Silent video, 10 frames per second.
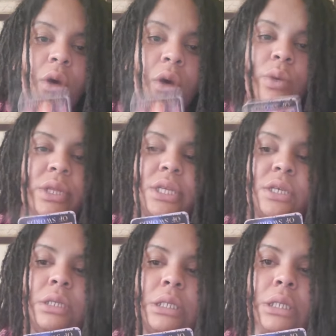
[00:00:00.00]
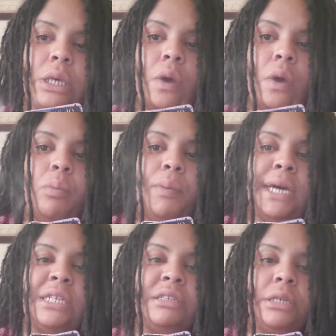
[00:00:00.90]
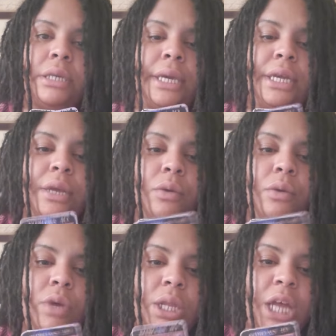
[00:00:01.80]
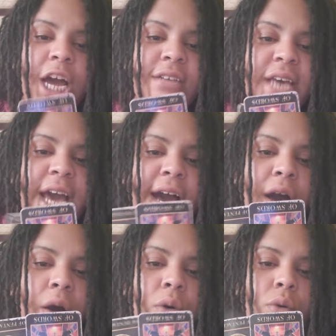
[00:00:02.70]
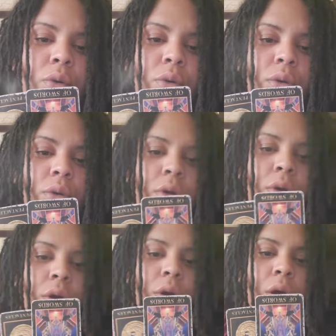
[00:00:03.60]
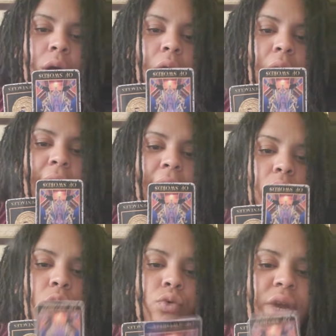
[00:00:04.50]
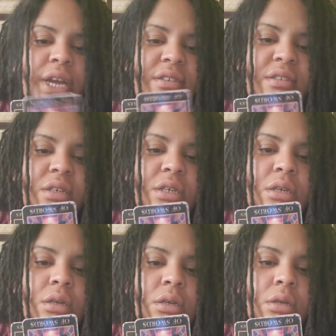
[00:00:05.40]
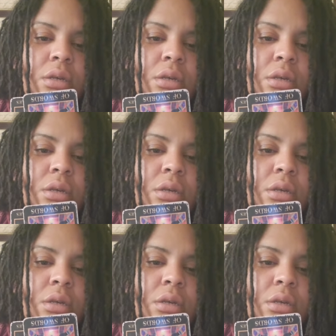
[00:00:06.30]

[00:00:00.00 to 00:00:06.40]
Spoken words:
with this, but he didn't realize how crazy